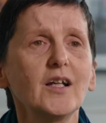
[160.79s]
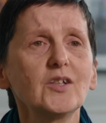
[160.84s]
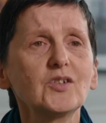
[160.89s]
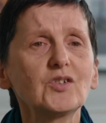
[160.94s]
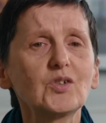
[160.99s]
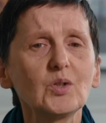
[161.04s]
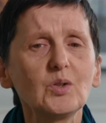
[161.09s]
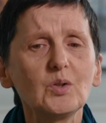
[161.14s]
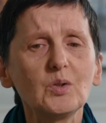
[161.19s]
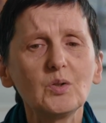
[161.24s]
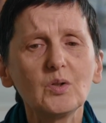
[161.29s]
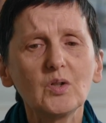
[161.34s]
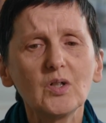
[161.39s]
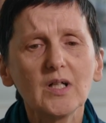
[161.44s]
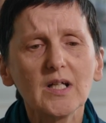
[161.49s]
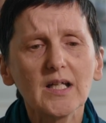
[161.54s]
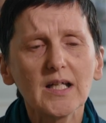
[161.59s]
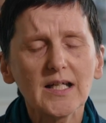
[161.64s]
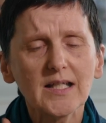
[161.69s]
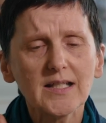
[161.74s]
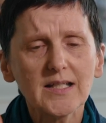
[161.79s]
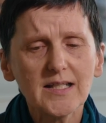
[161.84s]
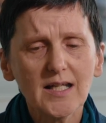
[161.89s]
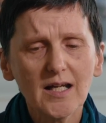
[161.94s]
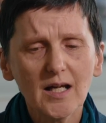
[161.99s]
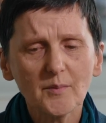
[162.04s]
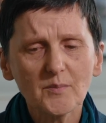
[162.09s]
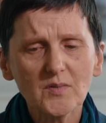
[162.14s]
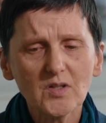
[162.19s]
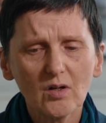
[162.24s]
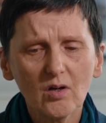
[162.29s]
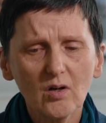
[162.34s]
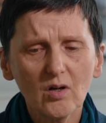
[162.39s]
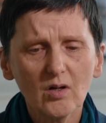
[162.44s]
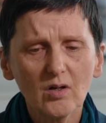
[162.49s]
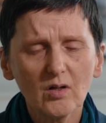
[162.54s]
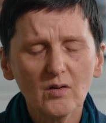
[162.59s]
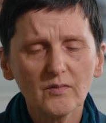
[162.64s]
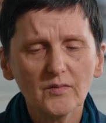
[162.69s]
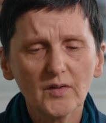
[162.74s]
So in terms
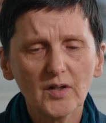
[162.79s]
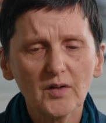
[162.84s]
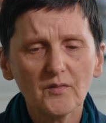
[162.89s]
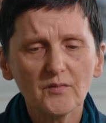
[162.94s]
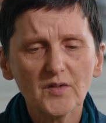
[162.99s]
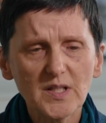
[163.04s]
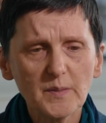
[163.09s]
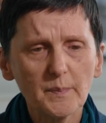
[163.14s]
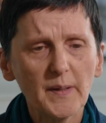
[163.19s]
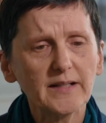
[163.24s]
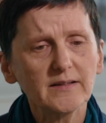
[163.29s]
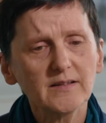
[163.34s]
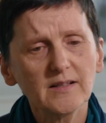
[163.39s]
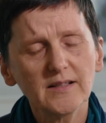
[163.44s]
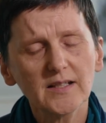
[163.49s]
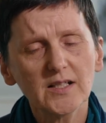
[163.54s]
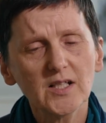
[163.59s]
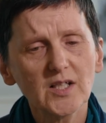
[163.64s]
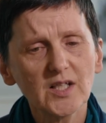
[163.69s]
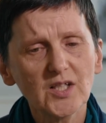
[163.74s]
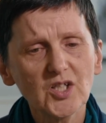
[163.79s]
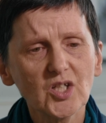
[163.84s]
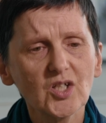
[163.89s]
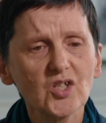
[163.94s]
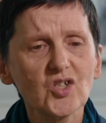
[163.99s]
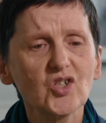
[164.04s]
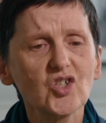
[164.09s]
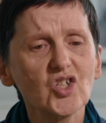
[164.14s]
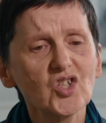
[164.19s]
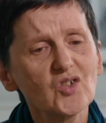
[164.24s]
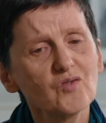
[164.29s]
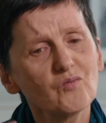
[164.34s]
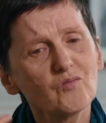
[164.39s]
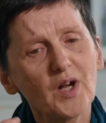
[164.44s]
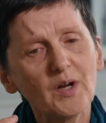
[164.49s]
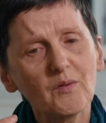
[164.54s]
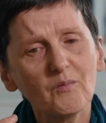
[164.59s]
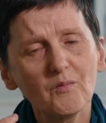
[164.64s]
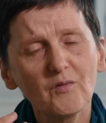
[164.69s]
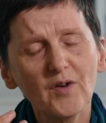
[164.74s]
of respecting the traditions, just
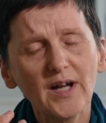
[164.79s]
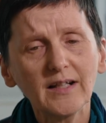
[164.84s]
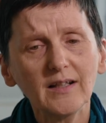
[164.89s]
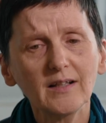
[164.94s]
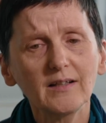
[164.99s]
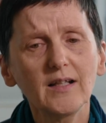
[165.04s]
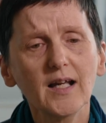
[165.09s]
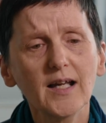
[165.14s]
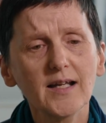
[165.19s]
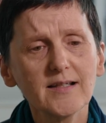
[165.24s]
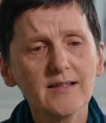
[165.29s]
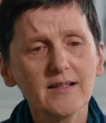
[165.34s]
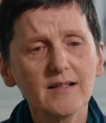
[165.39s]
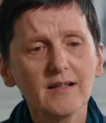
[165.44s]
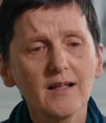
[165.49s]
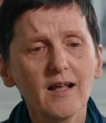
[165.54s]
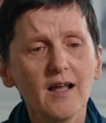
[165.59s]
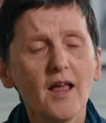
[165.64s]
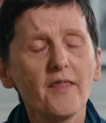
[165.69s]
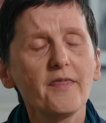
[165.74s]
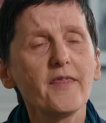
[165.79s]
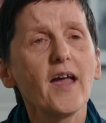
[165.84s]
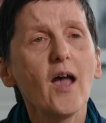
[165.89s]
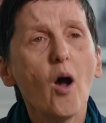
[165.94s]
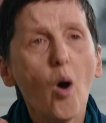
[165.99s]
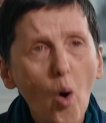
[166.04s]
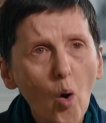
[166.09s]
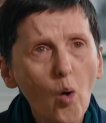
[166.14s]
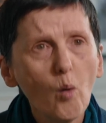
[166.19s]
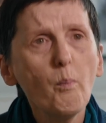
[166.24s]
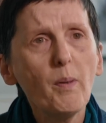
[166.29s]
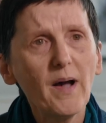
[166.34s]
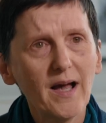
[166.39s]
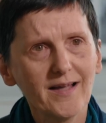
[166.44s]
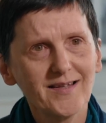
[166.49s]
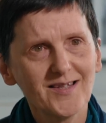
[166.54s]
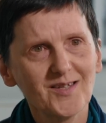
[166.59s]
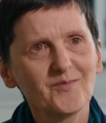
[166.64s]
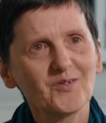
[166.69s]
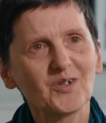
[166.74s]
recognising that all
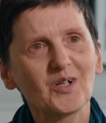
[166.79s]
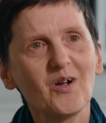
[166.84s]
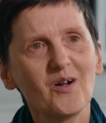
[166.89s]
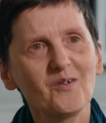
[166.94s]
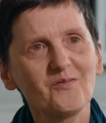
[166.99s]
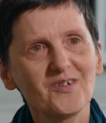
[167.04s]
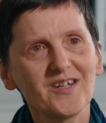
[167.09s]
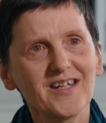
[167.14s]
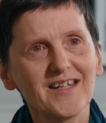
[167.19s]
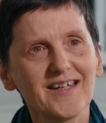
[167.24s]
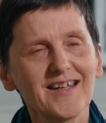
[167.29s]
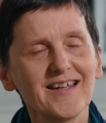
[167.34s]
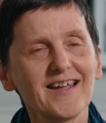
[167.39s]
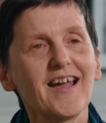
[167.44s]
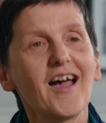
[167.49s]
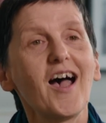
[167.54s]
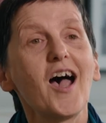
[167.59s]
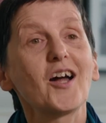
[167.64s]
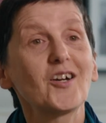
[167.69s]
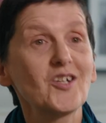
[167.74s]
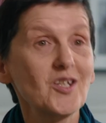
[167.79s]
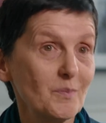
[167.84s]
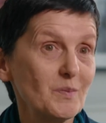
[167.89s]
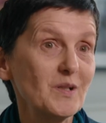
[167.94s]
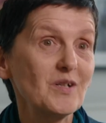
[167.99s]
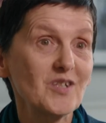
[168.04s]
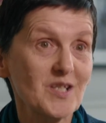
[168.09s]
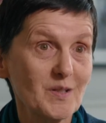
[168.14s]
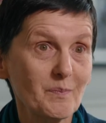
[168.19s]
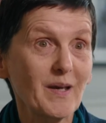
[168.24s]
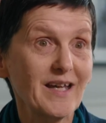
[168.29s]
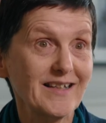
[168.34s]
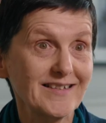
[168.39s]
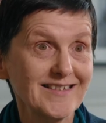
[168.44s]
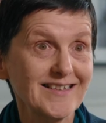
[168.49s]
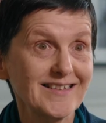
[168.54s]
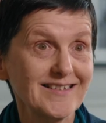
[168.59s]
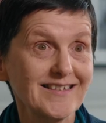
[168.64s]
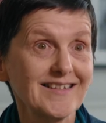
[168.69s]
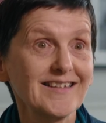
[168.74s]
paths of recovery are to be
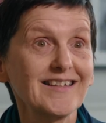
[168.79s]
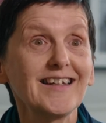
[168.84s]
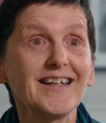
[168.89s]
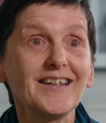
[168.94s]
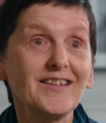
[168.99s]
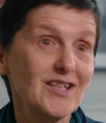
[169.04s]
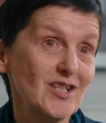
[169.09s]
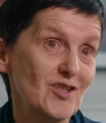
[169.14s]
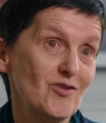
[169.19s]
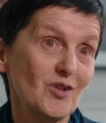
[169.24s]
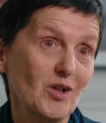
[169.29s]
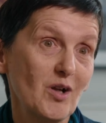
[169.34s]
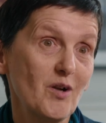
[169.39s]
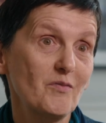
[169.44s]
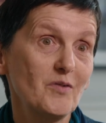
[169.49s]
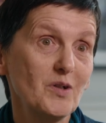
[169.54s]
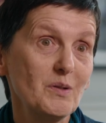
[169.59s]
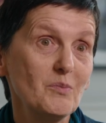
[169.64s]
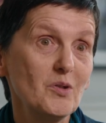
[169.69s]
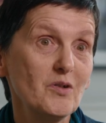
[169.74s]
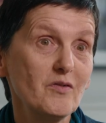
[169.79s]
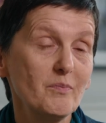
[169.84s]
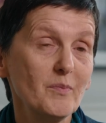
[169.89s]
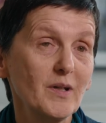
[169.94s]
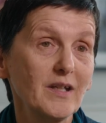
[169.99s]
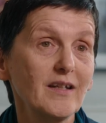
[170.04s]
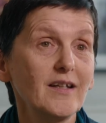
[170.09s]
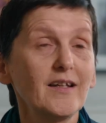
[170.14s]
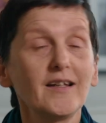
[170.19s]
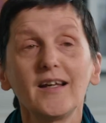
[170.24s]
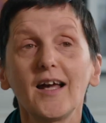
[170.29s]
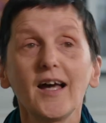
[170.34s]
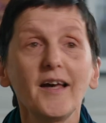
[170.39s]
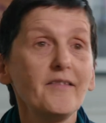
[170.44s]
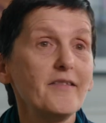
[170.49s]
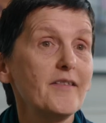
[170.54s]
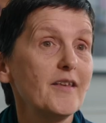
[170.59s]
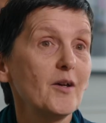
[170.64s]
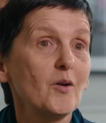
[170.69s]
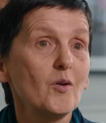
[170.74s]
respected in this recovery movement,
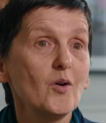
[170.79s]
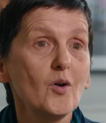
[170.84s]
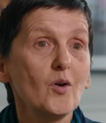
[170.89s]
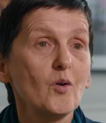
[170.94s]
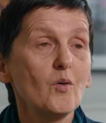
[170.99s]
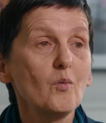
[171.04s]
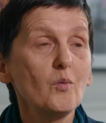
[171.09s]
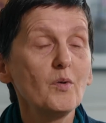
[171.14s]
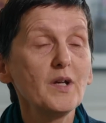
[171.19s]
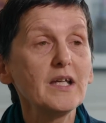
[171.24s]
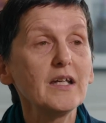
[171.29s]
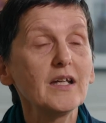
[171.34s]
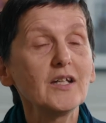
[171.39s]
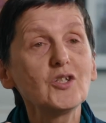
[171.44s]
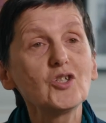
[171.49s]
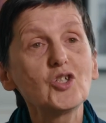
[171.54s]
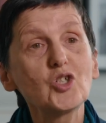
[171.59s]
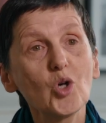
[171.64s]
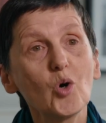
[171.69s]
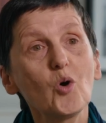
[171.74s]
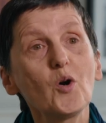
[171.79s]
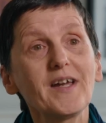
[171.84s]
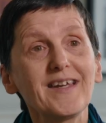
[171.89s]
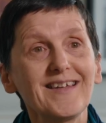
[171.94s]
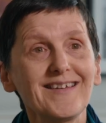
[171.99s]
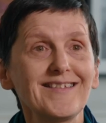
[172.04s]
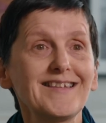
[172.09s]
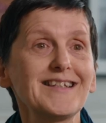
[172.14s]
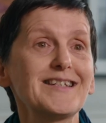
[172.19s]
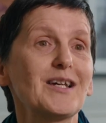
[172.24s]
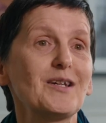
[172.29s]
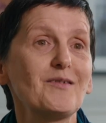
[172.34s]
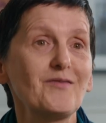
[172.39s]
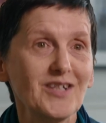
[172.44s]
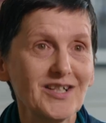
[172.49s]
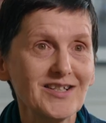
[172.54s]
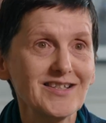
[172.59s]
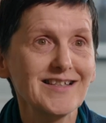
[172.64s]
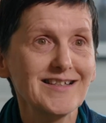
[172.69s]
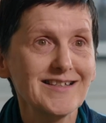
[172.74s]
and that we enjoy the
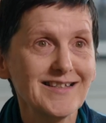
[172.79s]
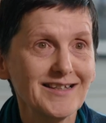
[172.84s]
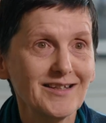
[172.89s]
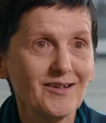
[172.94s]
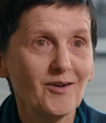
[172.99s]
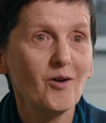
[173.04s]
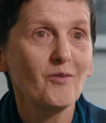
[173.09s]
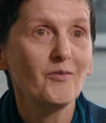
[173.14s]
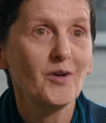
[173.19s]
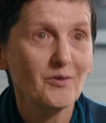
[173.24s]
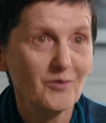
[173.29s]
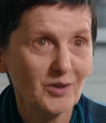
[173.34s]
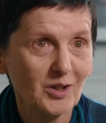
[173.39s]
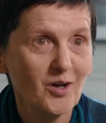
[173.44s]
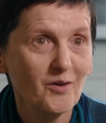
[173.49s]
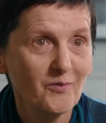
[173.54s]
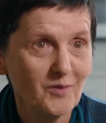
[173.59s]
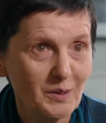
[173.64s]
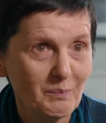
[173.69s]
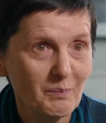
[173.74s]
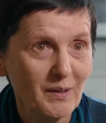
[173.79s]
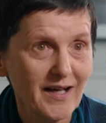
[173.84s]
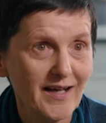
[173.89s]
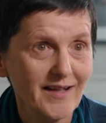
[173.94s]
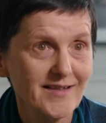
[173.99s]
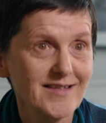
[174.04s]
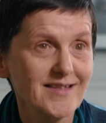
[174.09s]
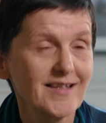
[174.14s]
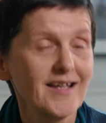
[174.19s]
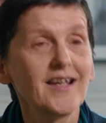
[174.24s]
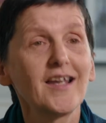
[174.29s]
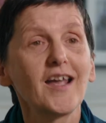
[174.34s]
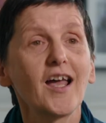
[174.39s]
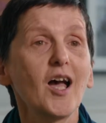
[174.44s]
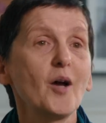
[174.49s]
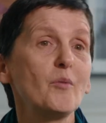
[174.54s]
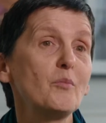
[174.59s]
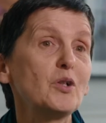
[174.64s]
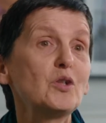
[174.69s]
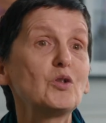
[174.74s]
diversity of our recovery paths
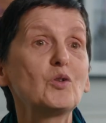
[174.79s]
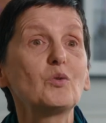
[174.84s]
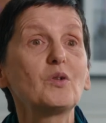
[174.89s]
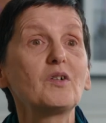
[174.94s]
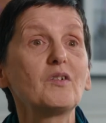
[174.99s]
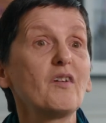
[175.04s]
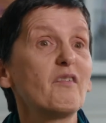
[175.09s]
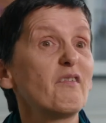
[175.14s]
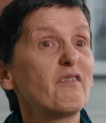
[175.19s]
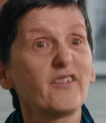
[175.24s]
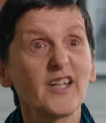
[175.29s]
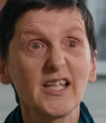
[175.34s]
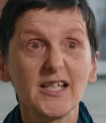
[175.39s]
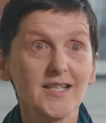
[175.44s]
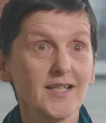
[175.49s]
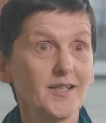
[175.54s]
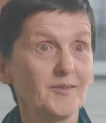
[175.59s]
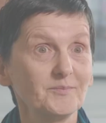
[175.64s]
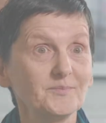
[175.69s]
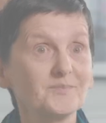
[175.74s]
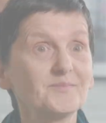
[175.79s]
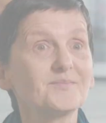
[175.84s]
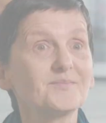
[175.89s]
and we don't fight it.